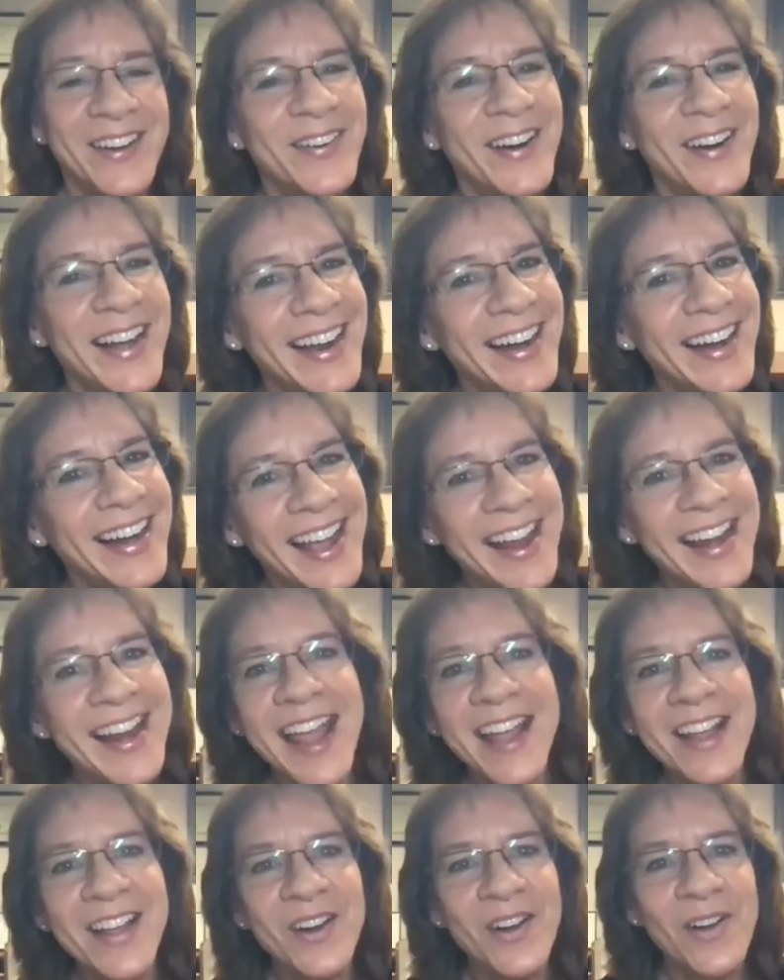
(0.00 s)
right. Yeah. And,
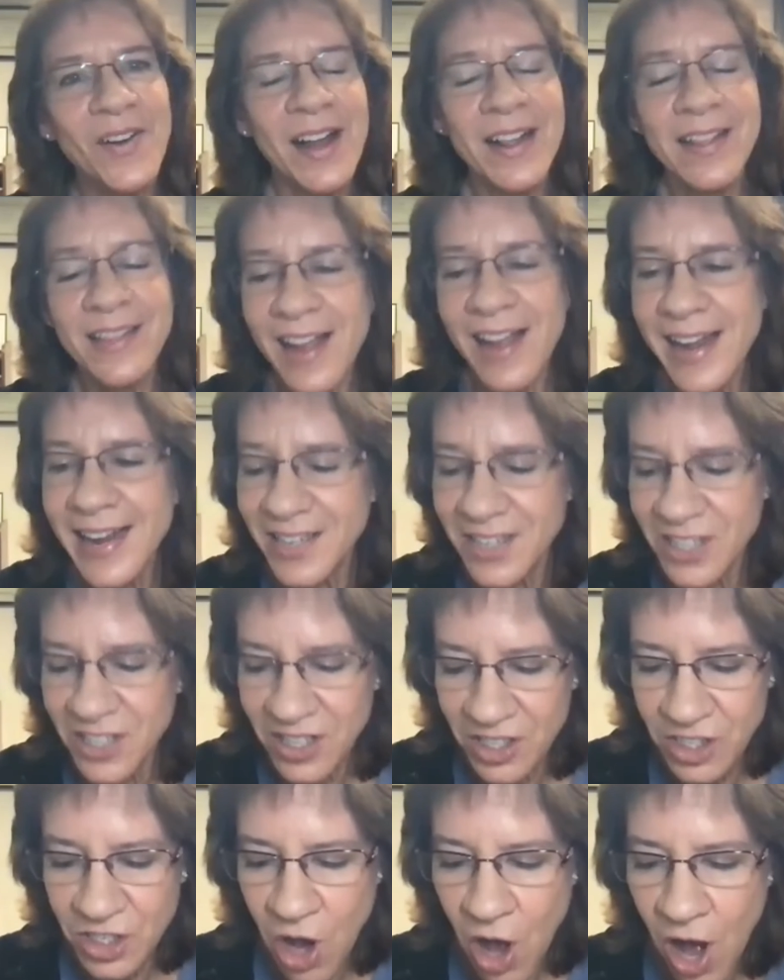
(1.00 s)
you know, I like
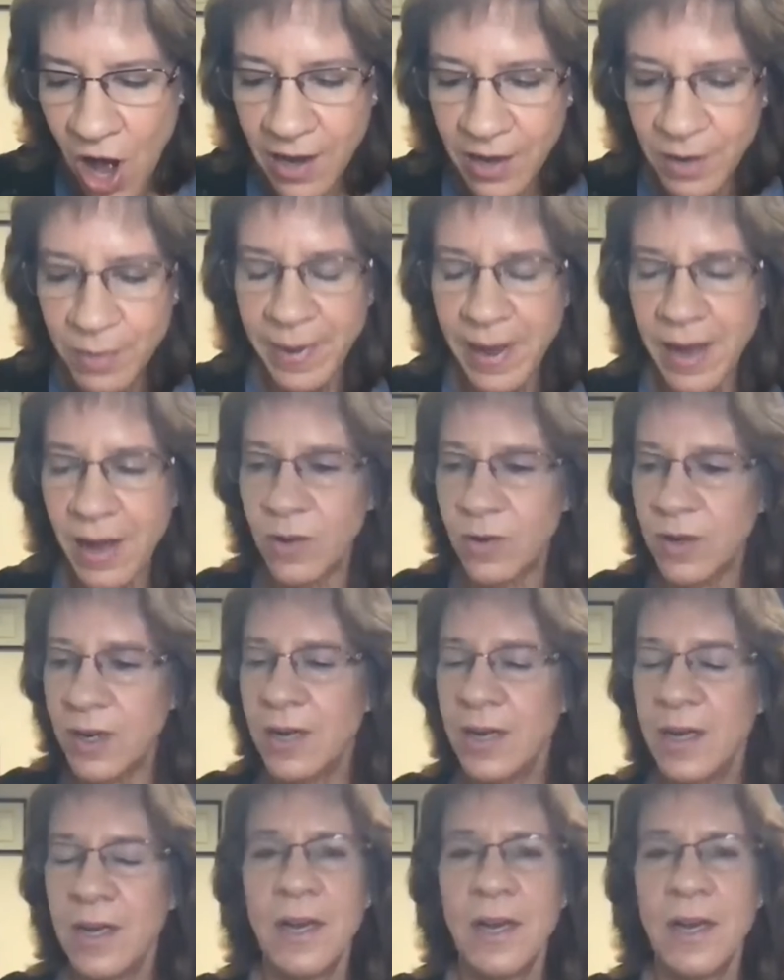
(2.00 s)
to talk about,